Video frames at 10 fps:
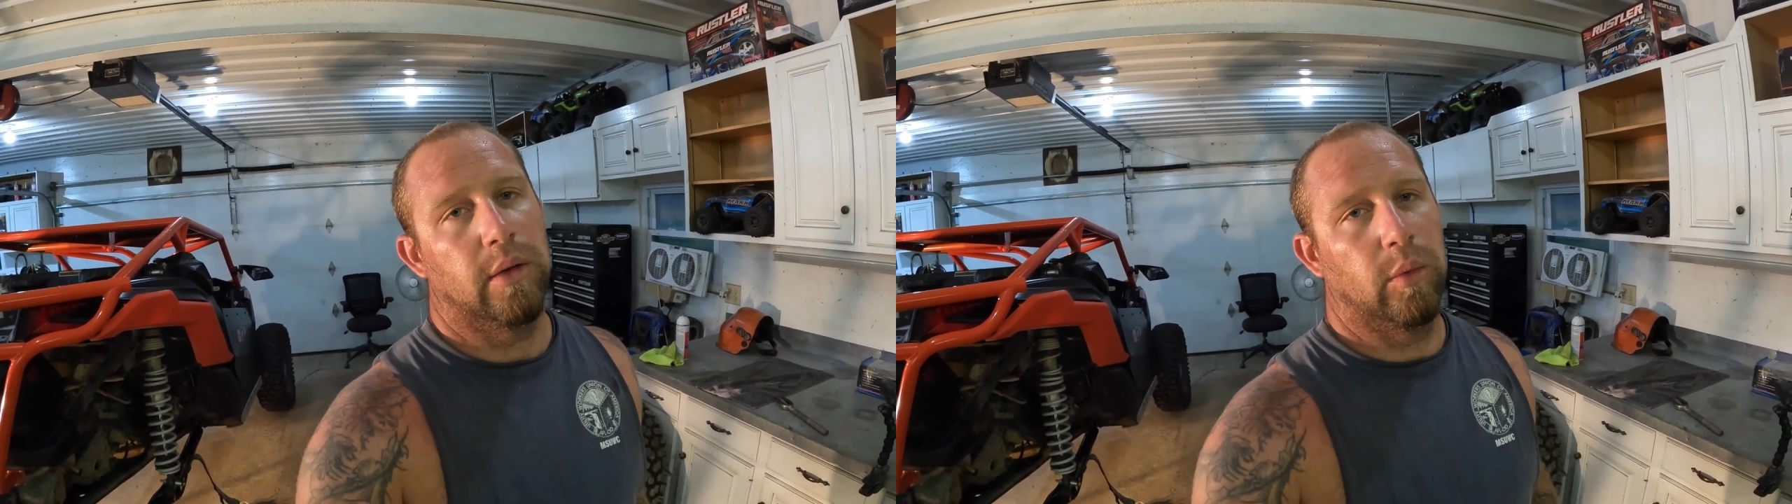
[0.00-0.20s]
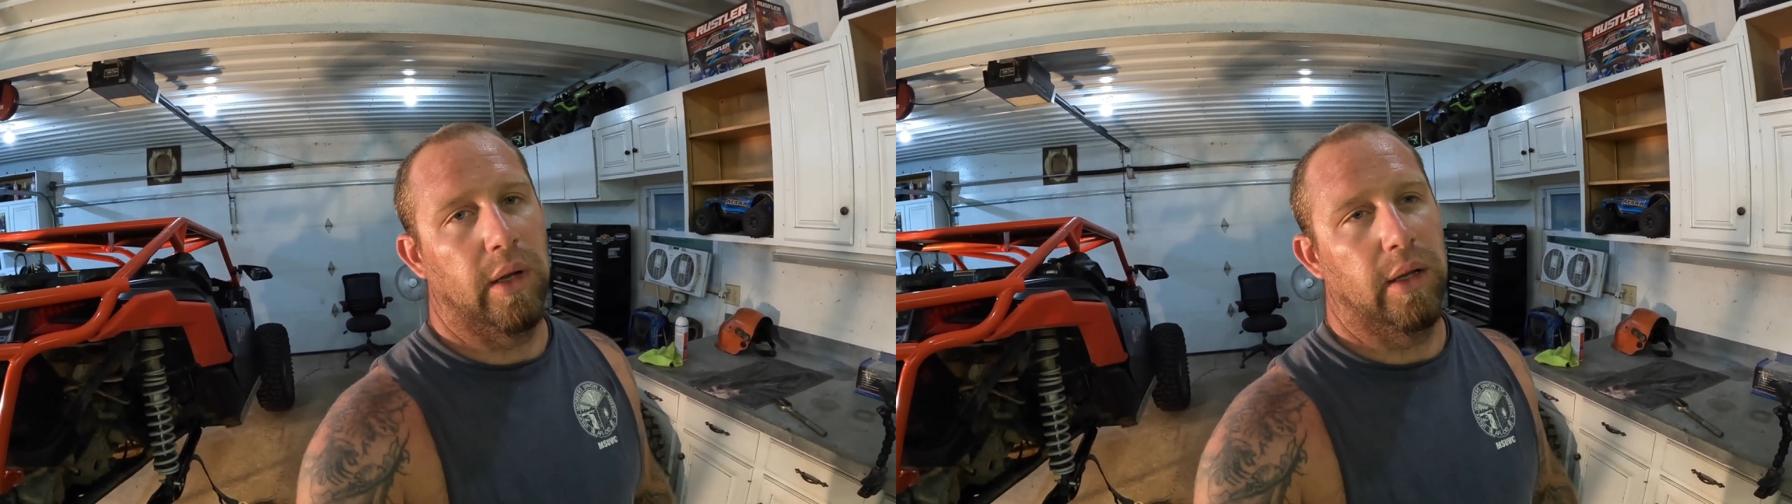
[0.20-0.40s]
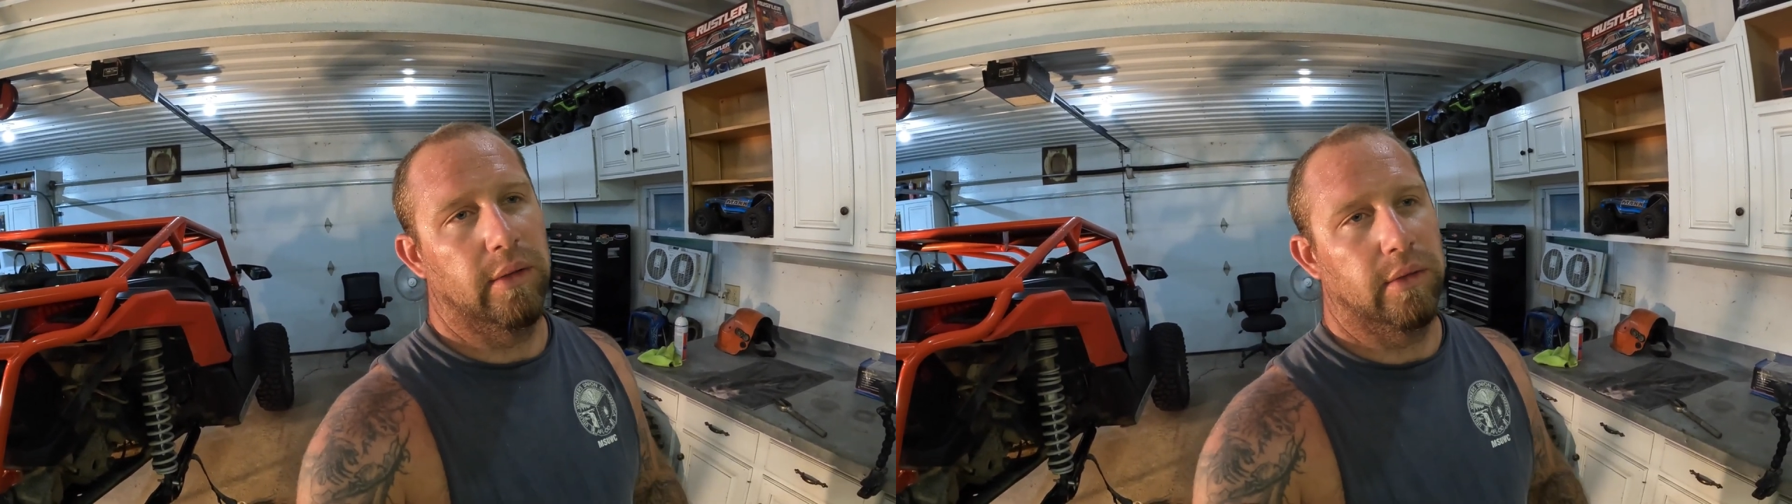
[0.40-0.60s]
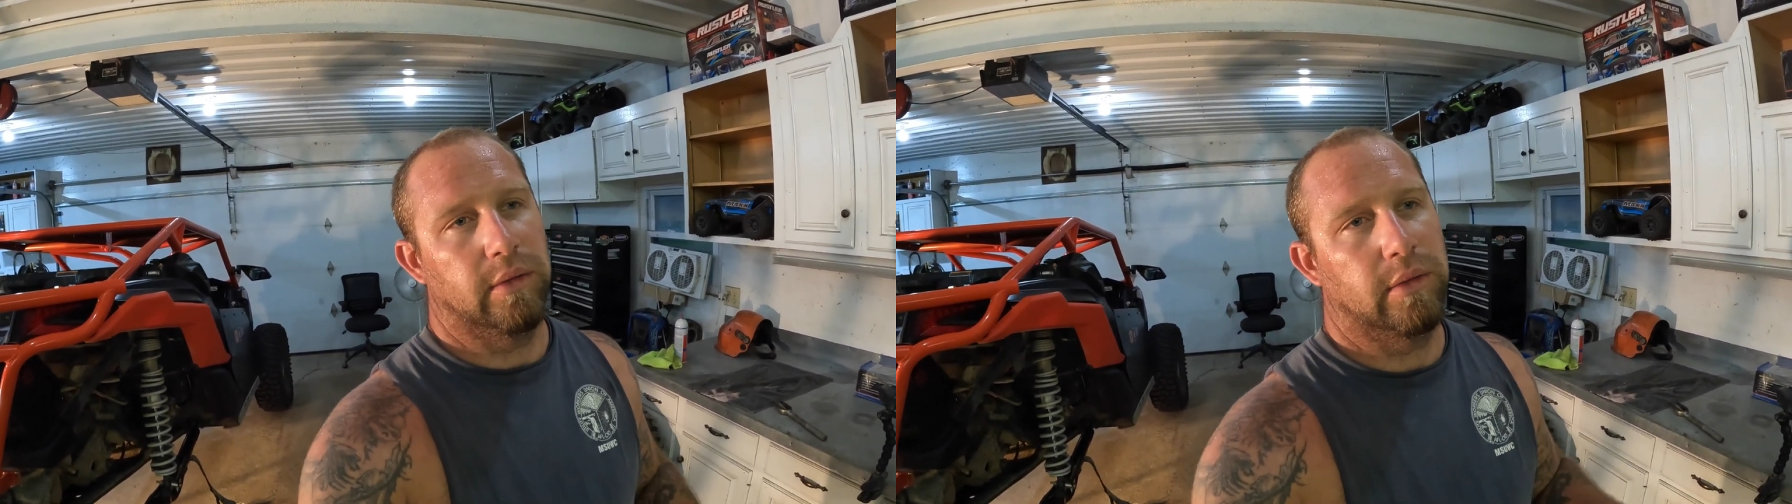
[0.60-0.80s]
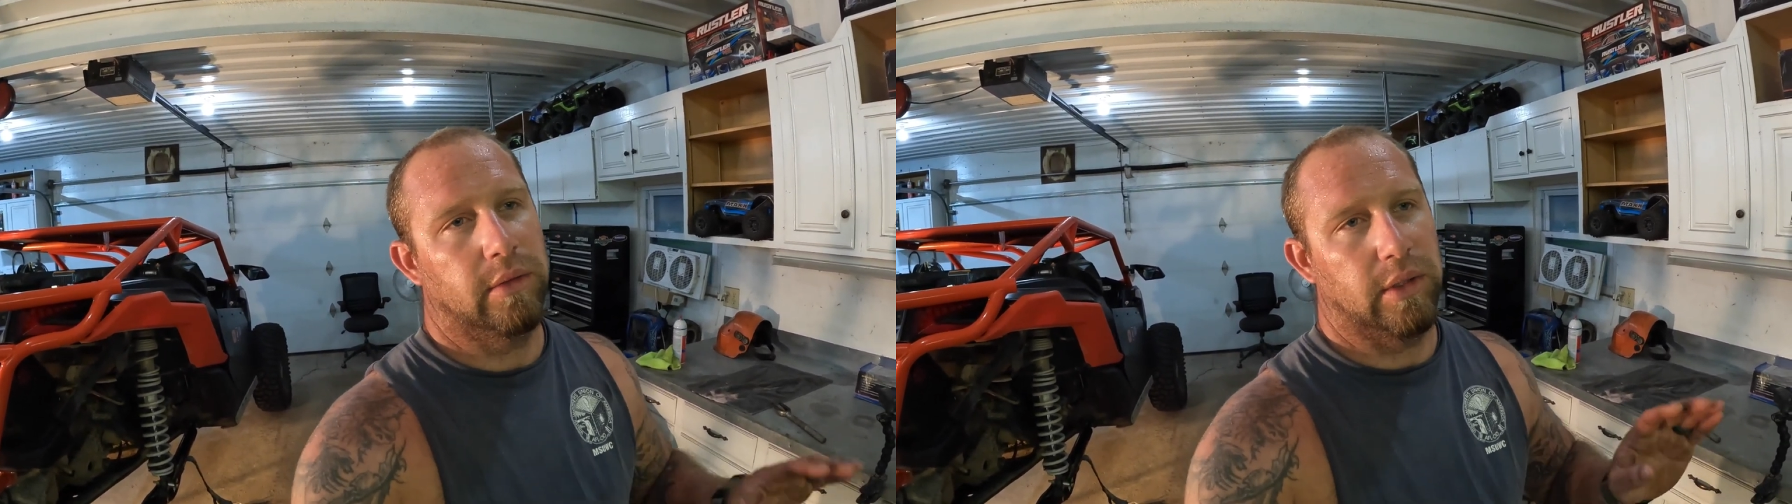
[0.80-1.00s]
when
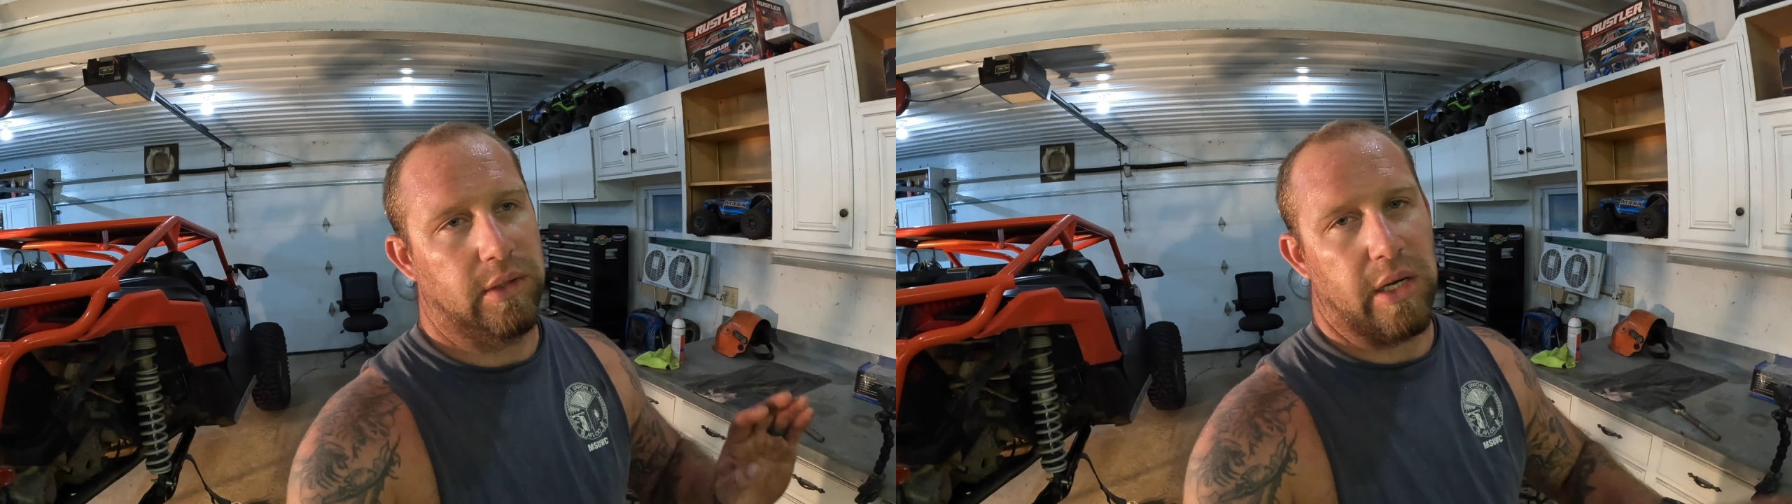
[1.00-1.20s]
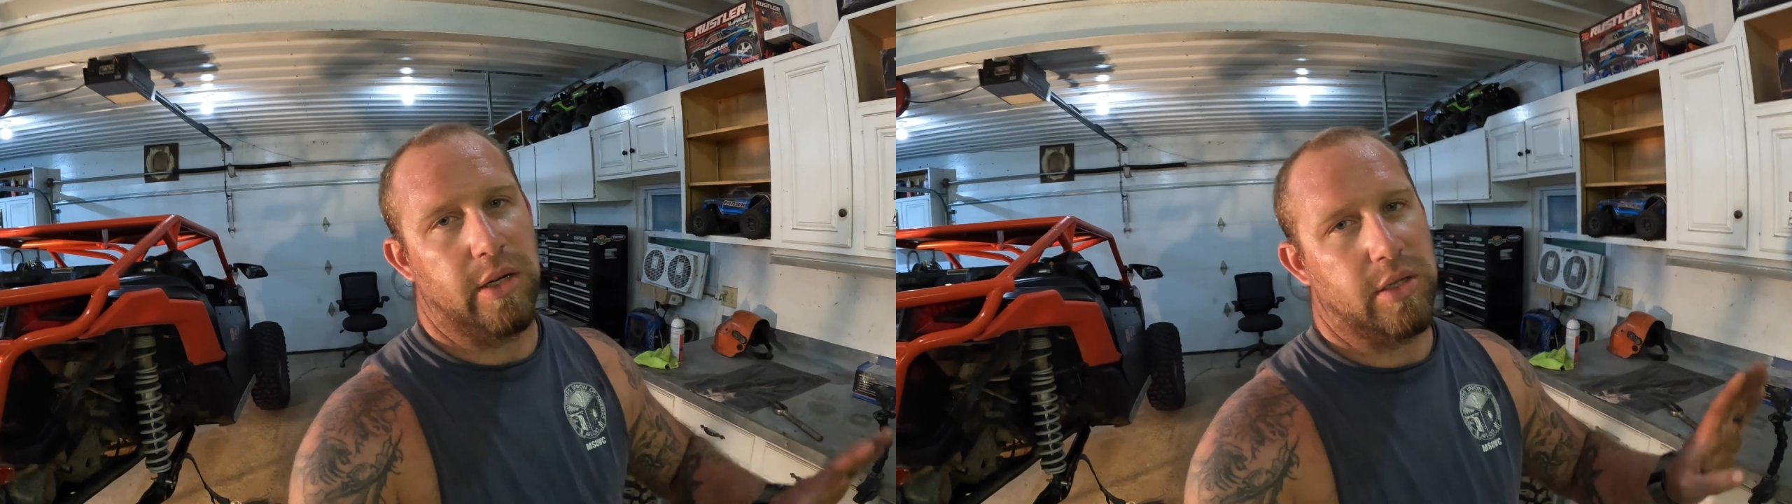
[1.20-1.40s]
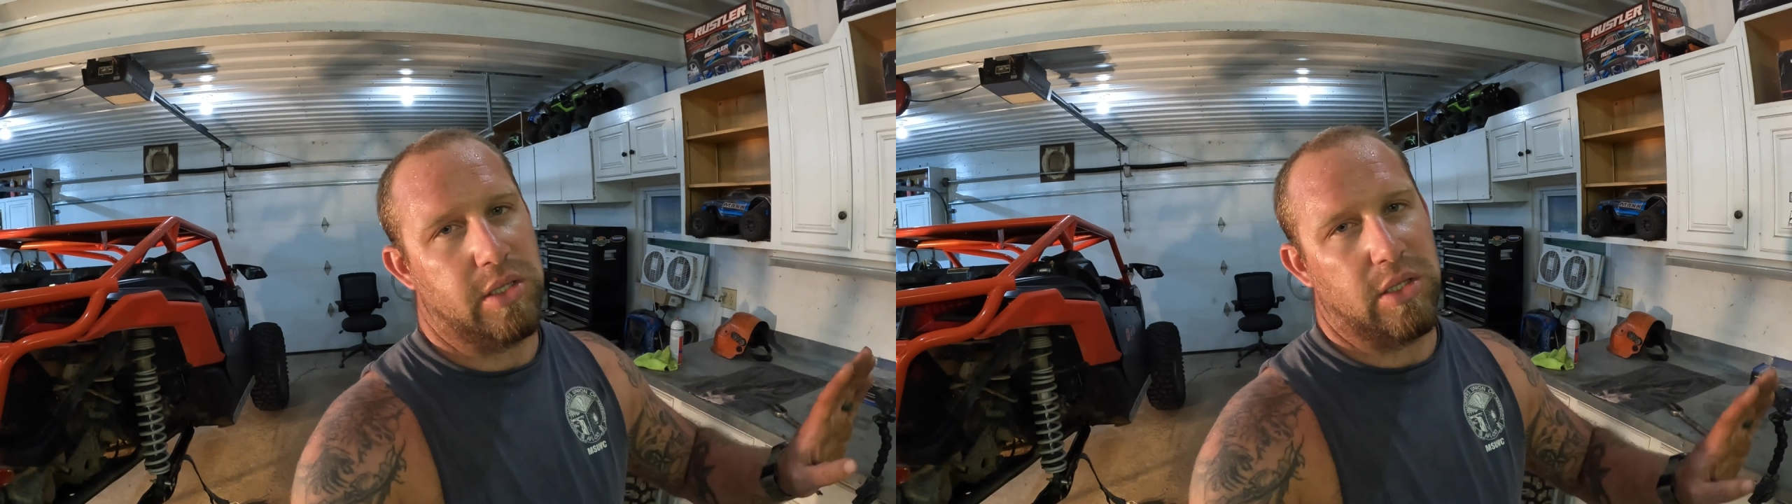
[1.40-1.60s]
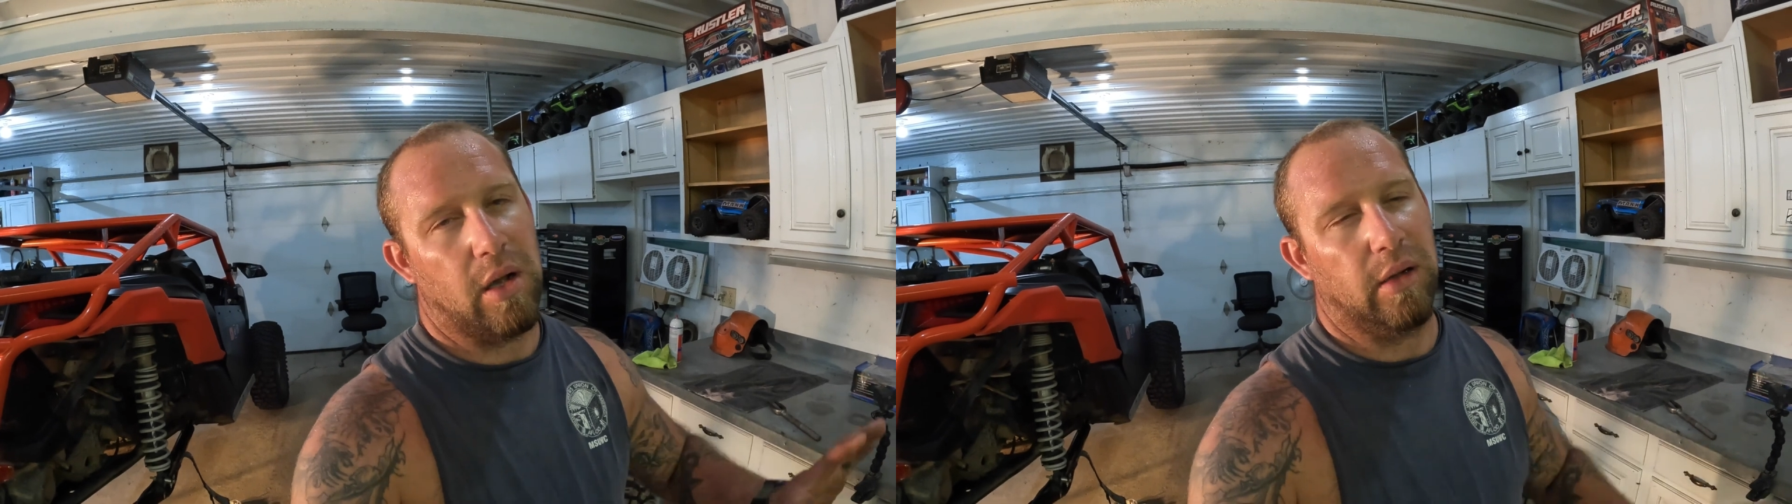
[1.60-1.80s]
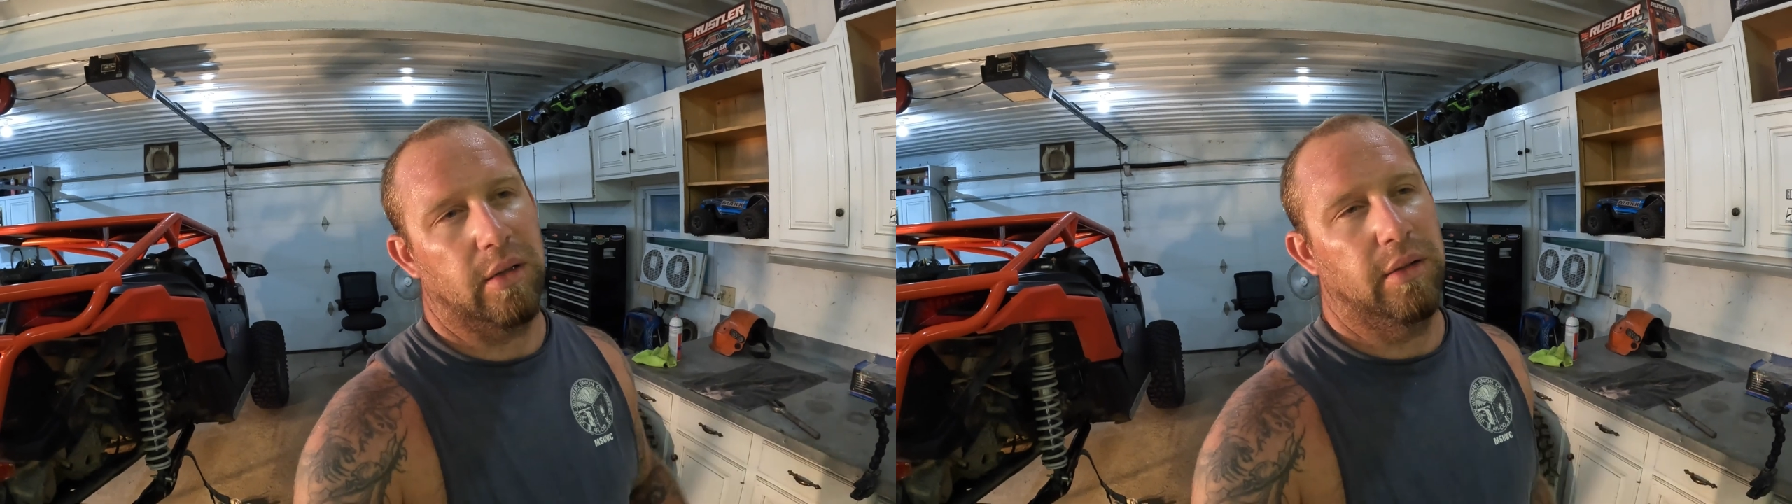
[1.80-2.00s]
the tire
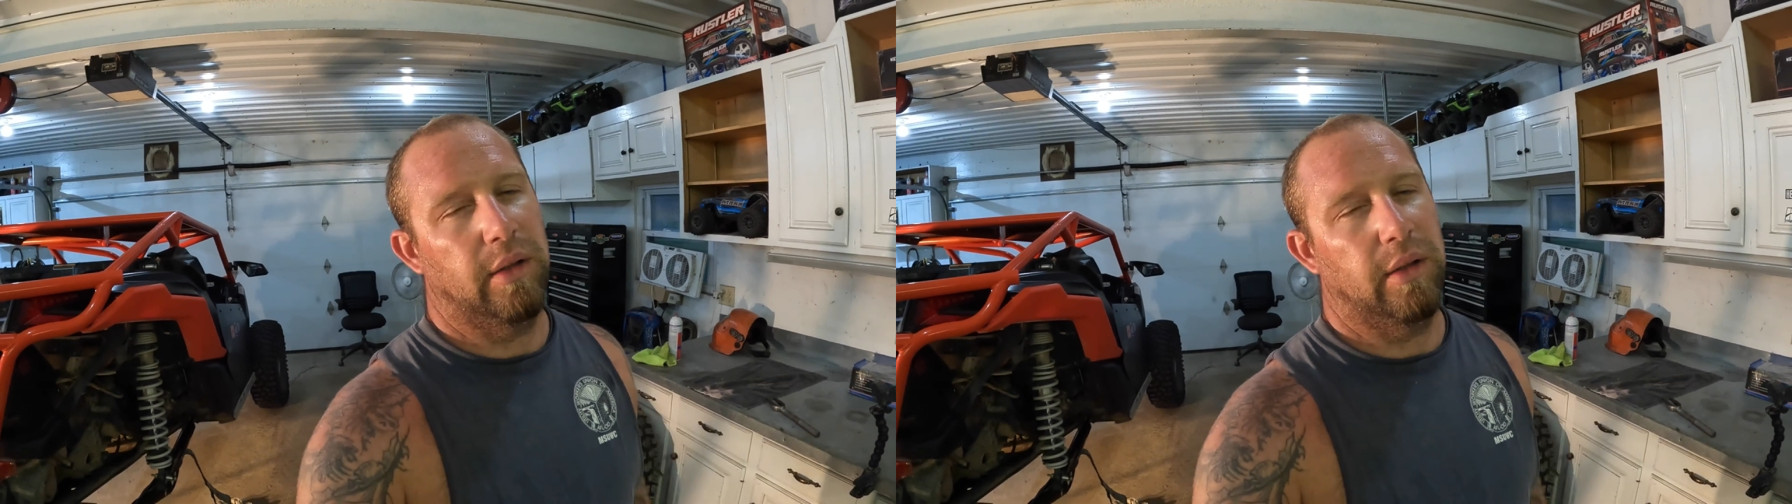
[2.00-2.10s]
stuck,